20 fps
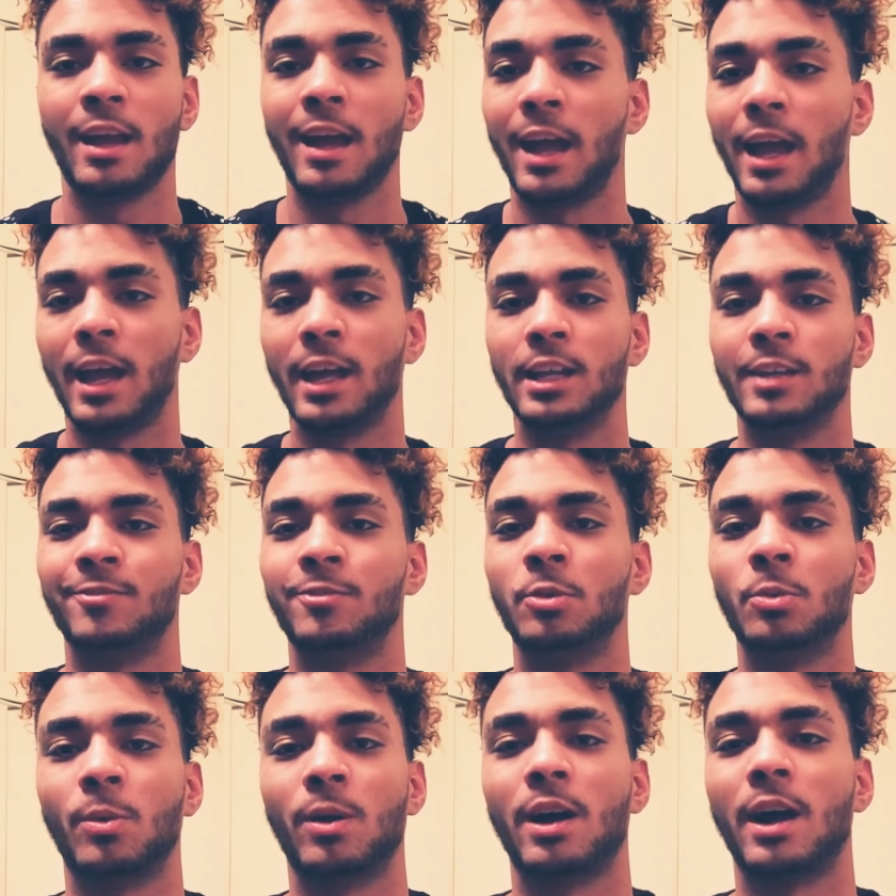And if
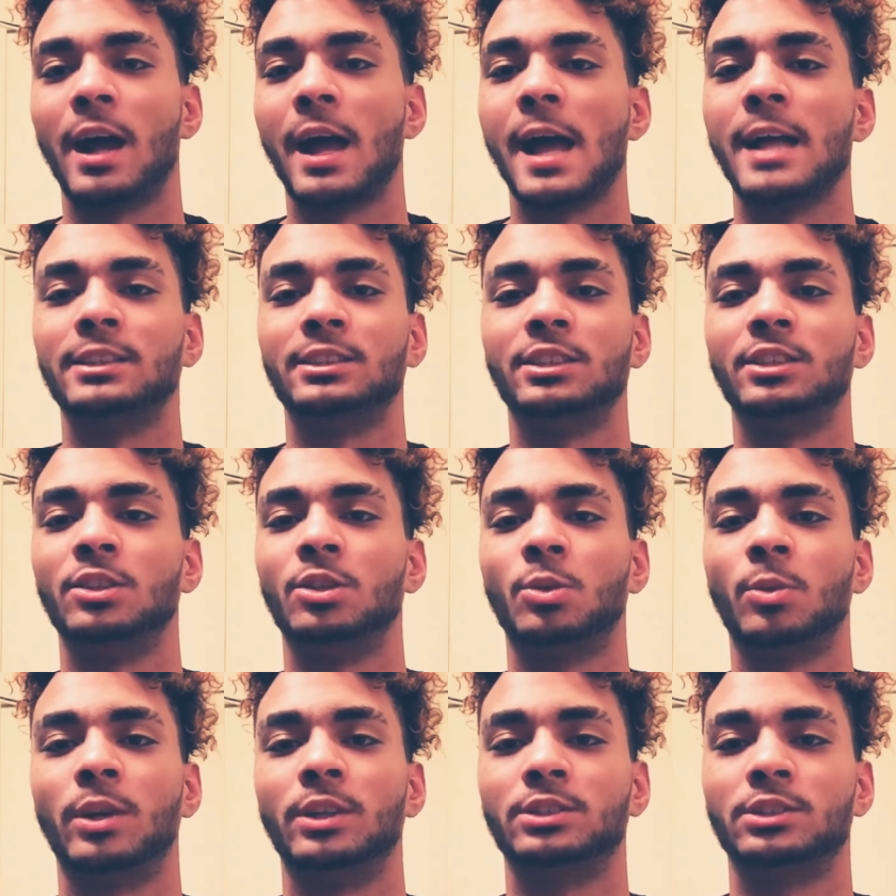you want to ask any
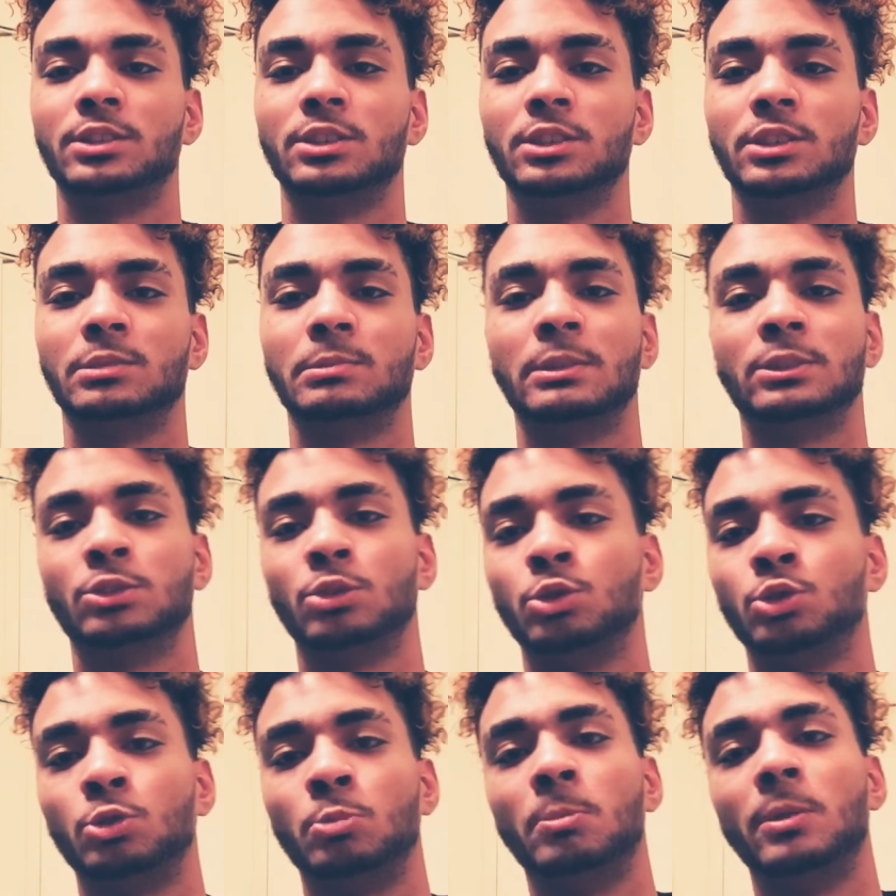questions, my
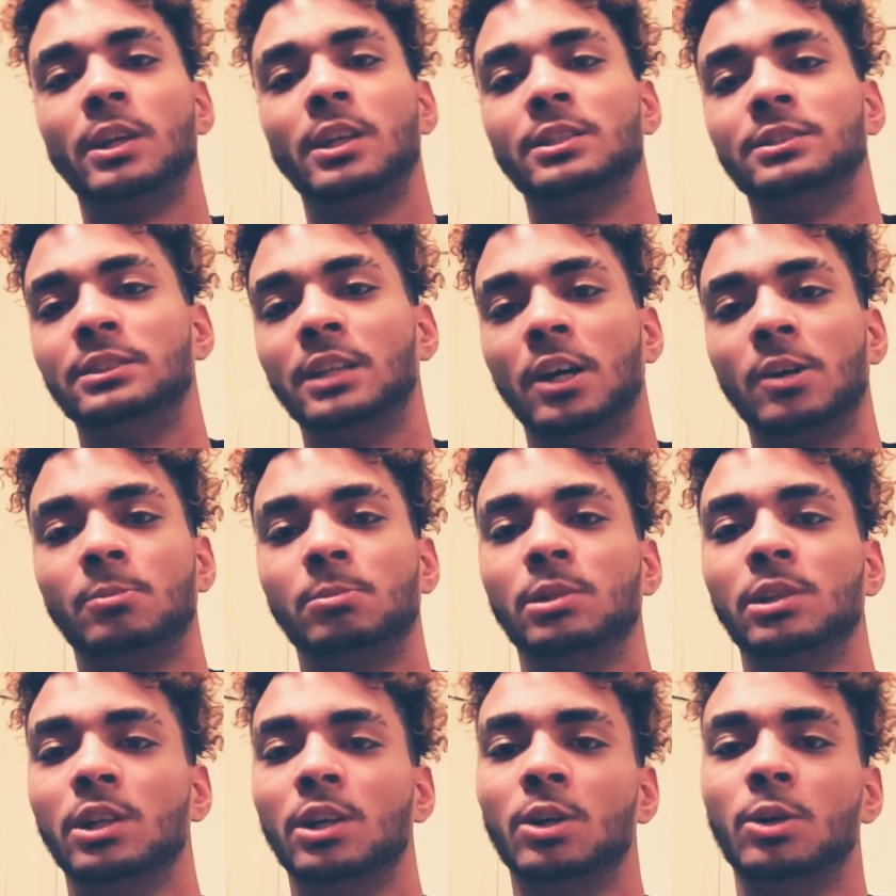social media is down
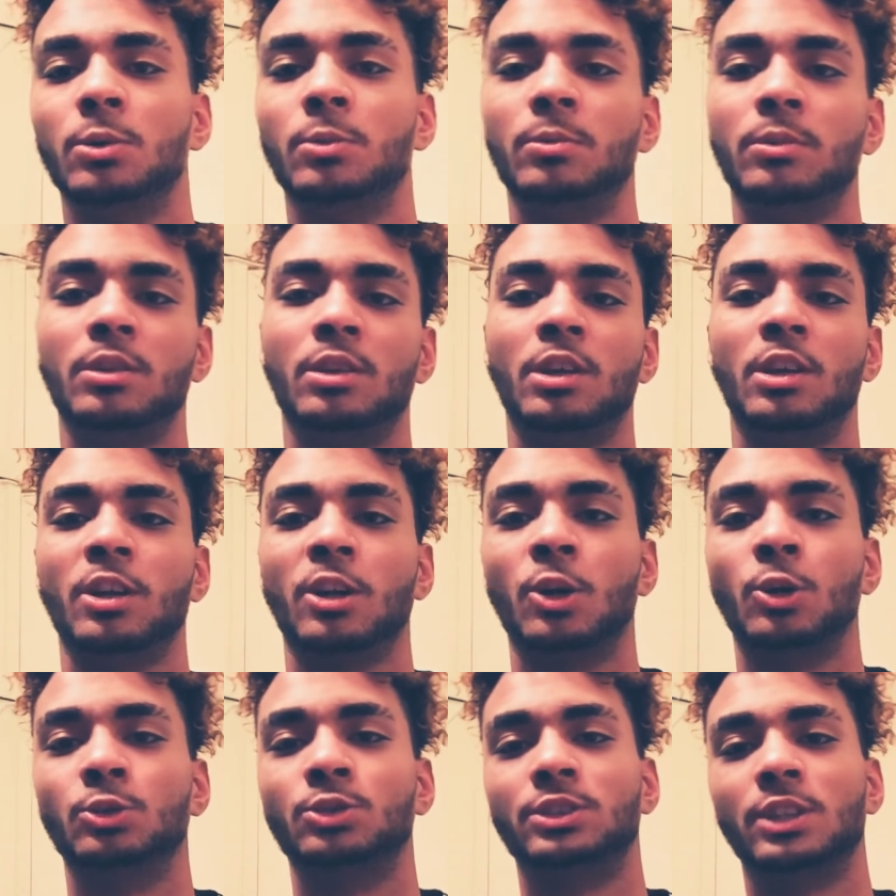below.
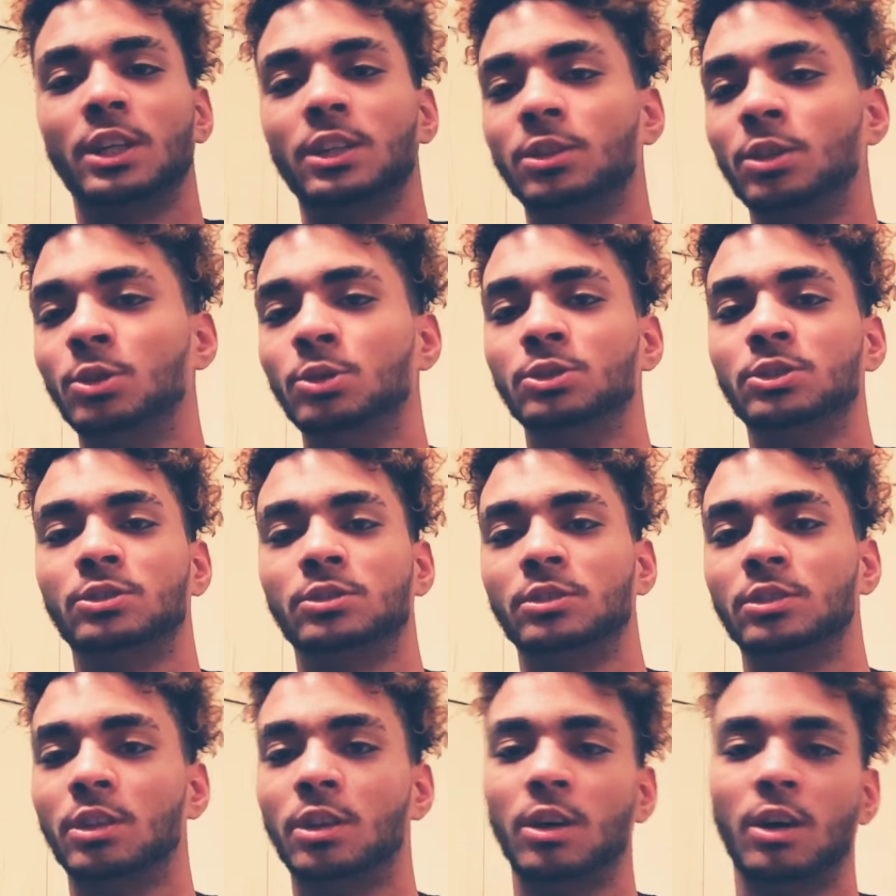Go check
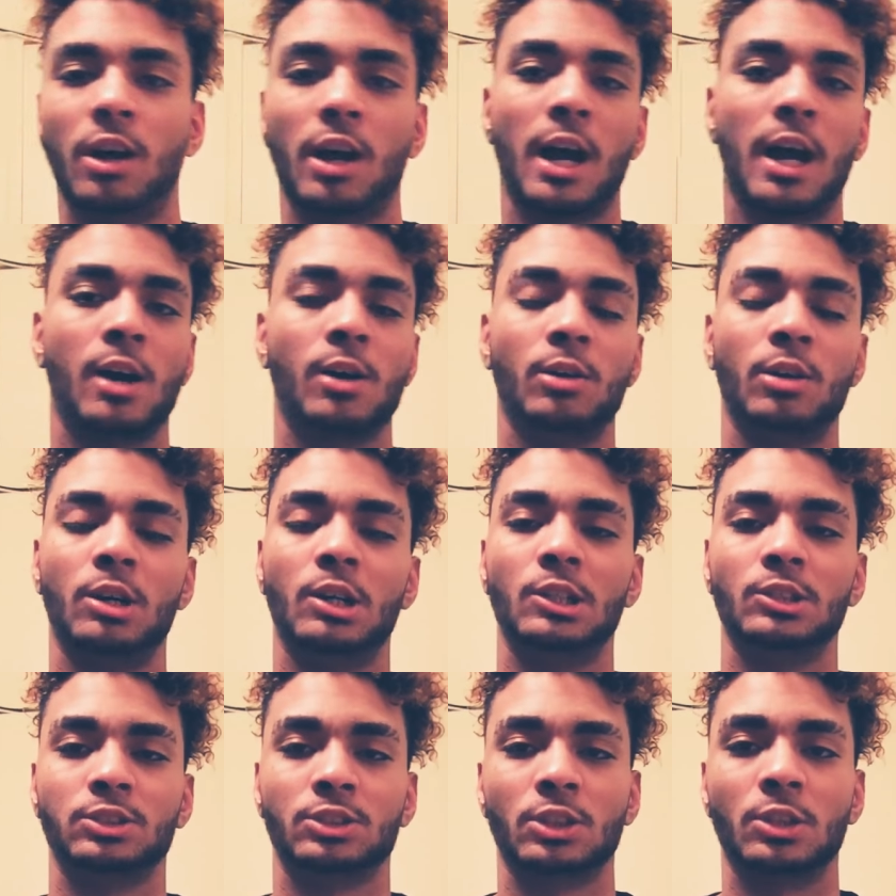those out
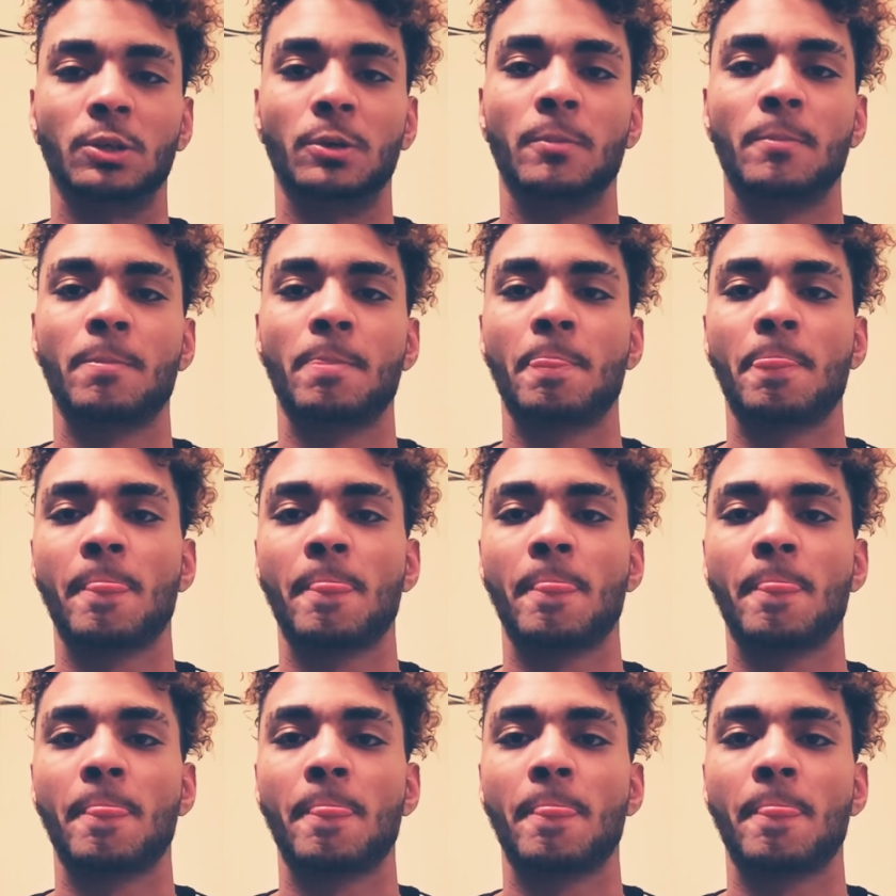also.